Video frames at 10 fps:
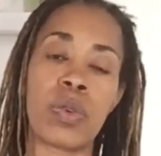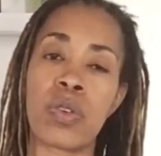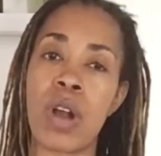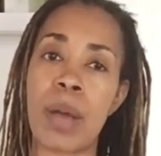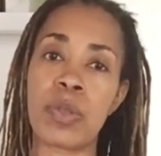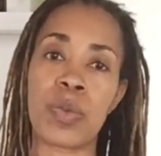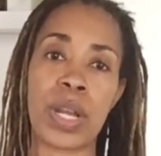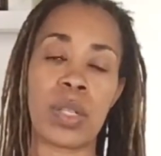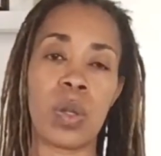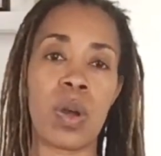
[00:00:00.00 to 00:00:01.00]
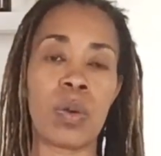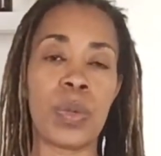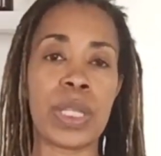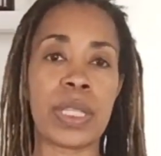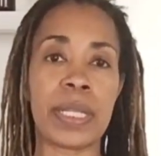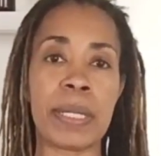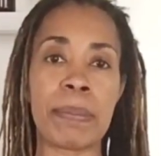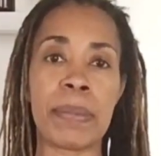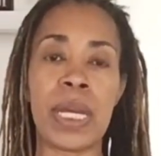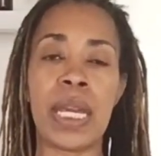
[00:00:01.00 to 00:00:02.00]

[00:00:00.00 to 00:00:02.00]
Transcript: crops right along with them,